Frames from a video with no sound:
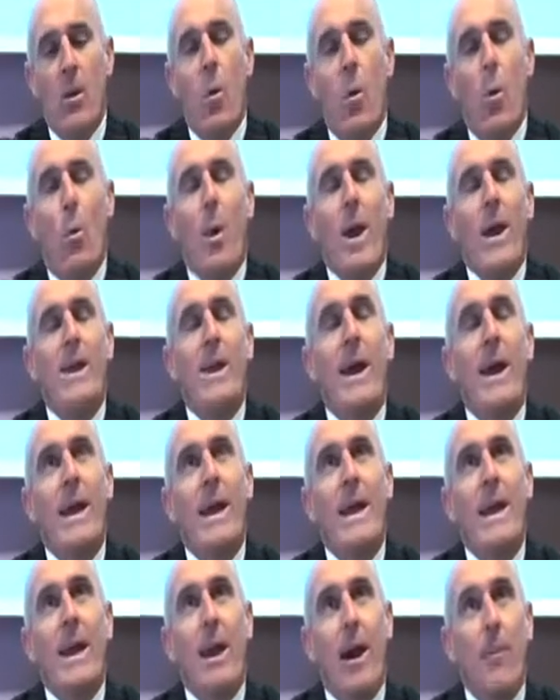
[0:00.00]
When
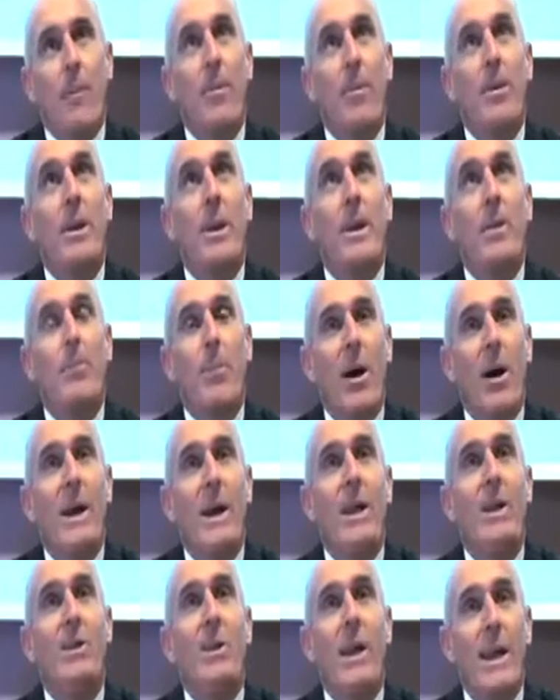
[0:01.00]
a company
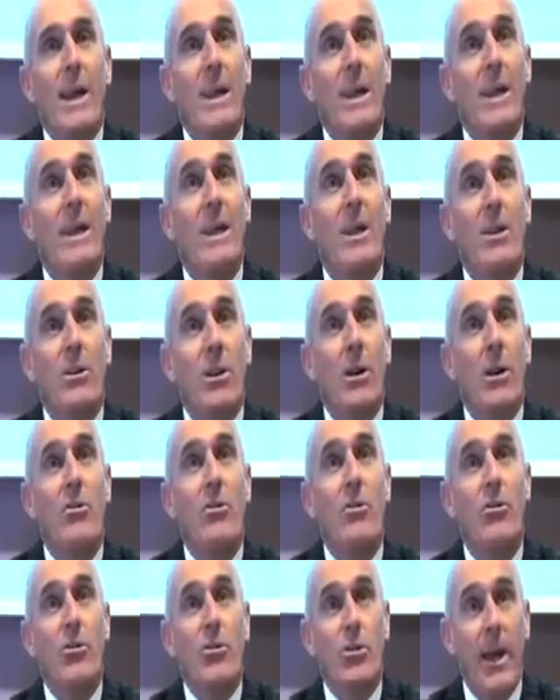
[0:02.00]
buys in its
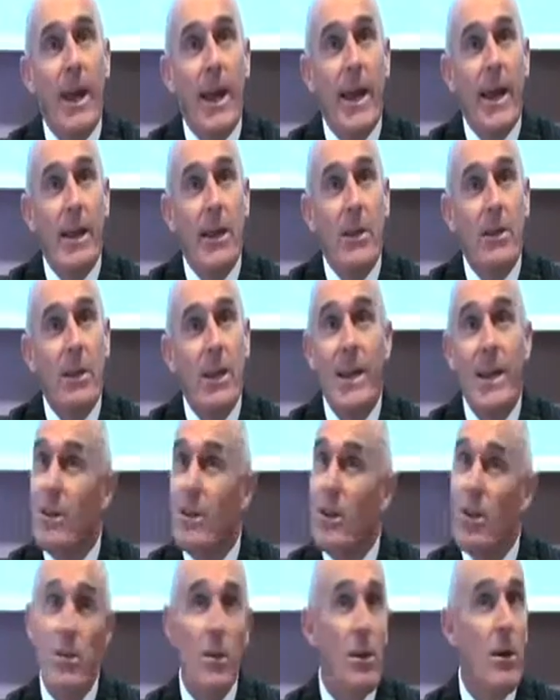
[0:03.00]
own shares, it
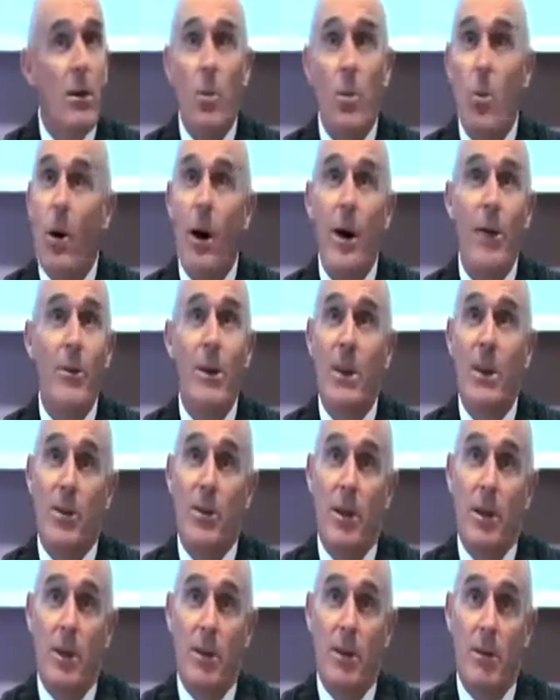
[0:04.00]
doesn't acquire
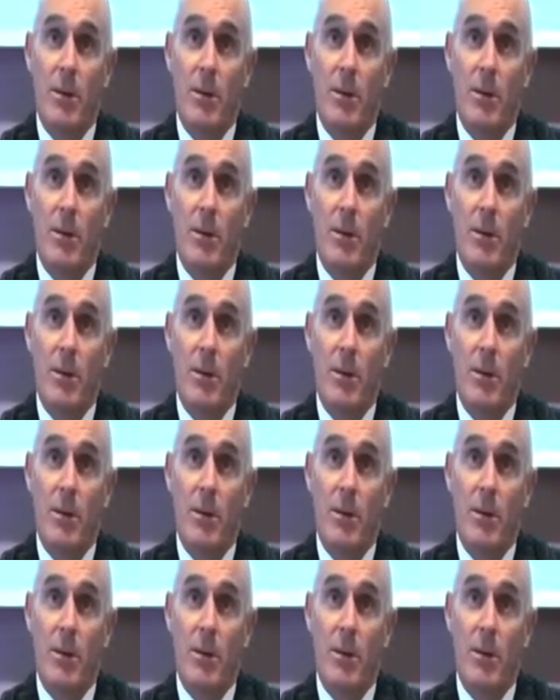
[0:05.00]
anything.